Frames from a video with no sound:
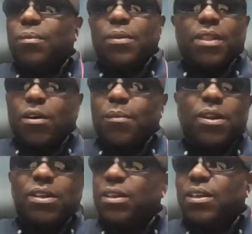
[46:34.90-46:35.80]

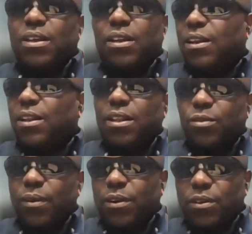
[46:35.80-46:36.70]
community, and that's what
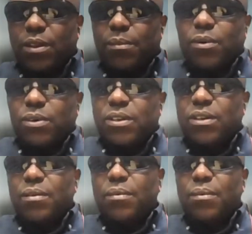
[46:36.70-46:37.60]
we are talking about,
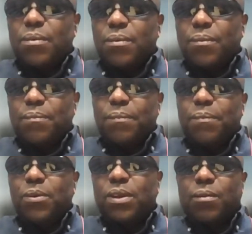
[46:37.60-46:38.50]

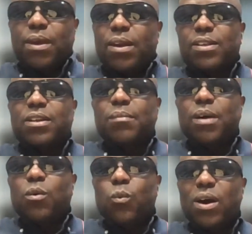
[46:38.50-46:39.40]
building awareness
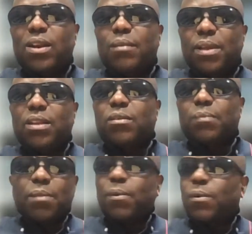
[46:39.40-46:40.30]
among 1 million
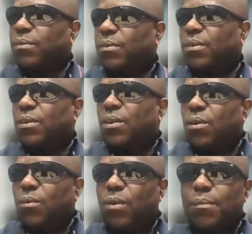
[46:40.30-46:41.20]
people.
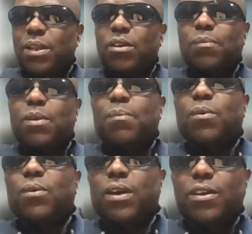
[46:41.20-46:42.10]
1 million
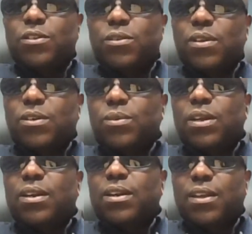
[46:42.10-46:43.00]
people is so that we
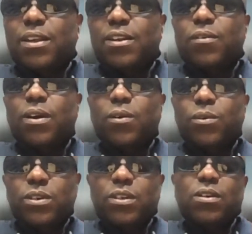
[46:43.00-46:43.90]
can get on a
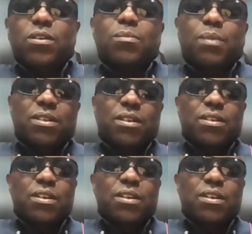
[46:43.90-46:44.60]
continuous basis,